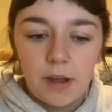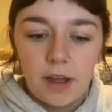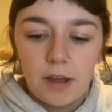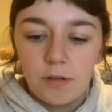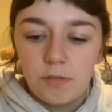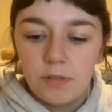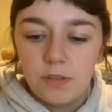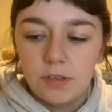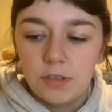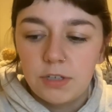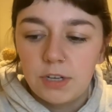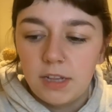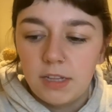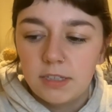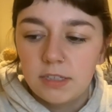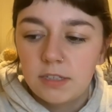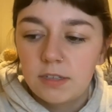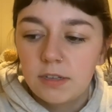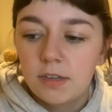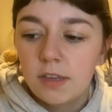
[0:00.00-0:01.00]
how the
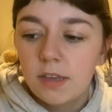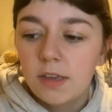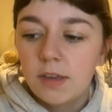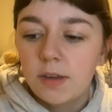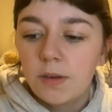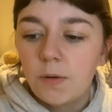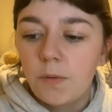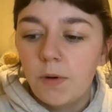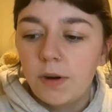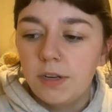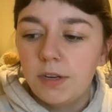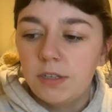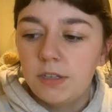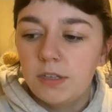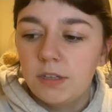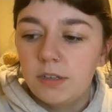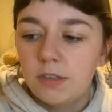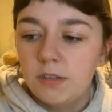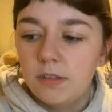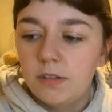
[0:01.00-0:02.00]
cellist wanted
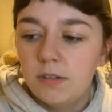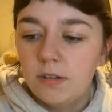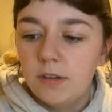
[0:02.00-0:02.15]
to